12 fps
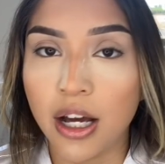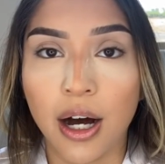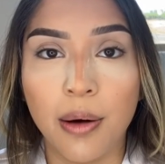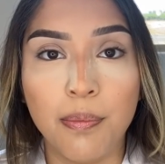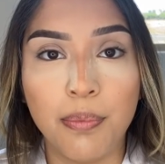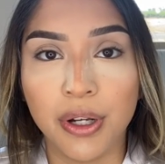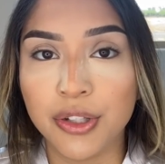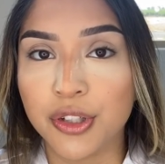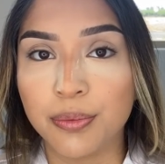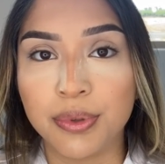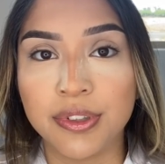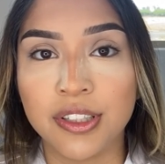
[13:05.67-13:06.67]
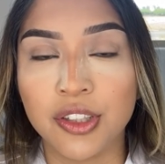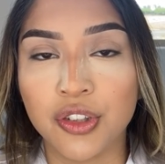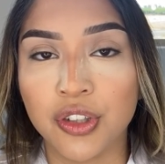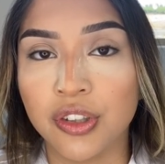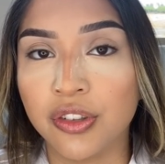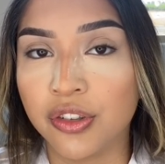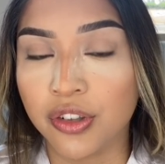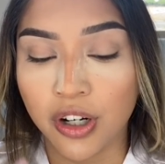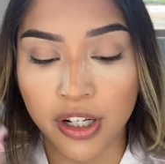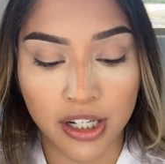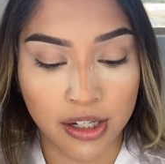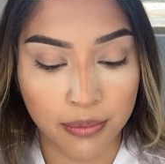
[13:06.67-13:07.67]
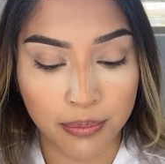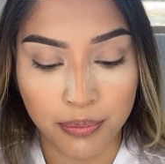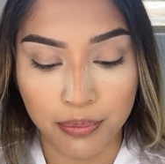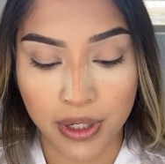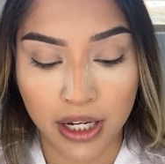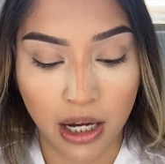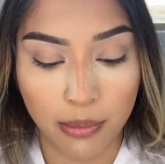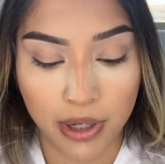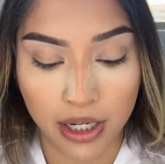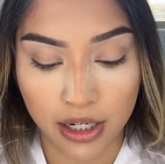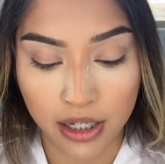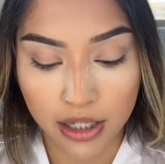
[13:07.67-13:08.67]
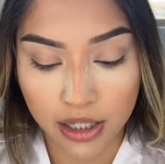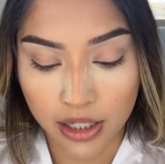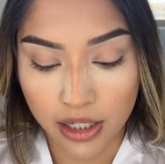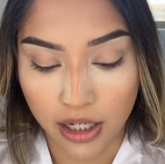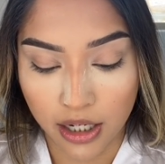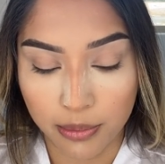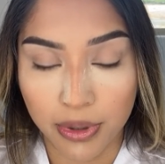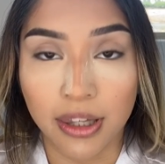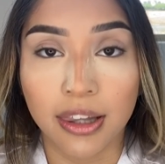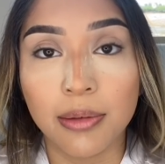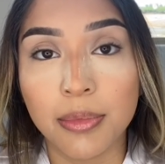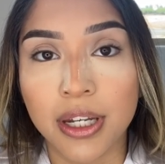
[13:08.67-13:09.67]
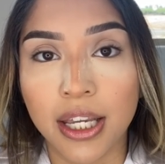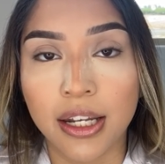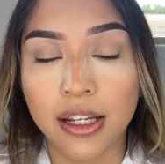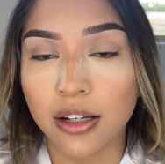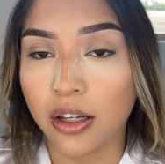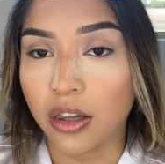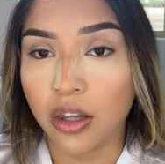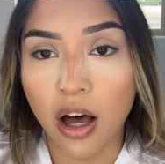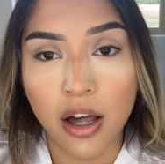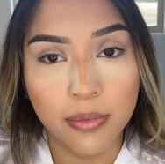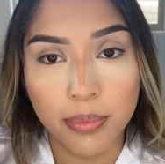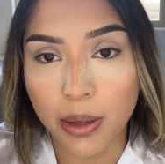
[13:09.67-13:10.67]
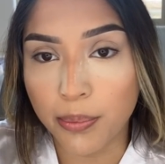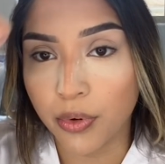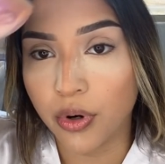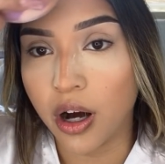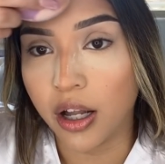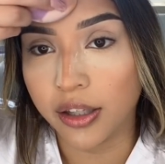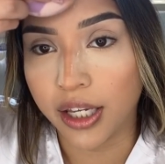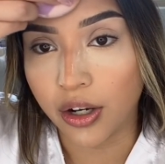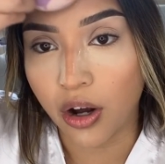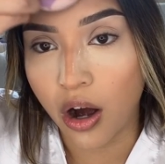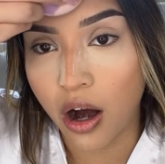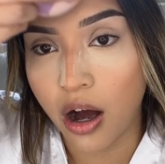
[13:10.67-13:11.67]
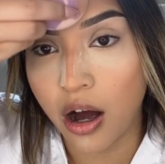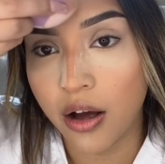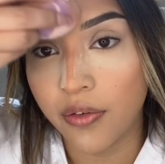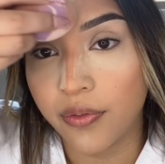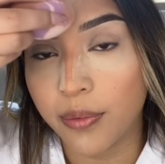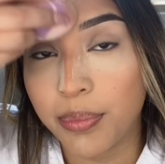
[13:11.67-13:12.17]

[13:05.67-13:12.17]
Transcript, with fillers: A bunch of positions started becoming um, eliminated. A lot of people got laid off.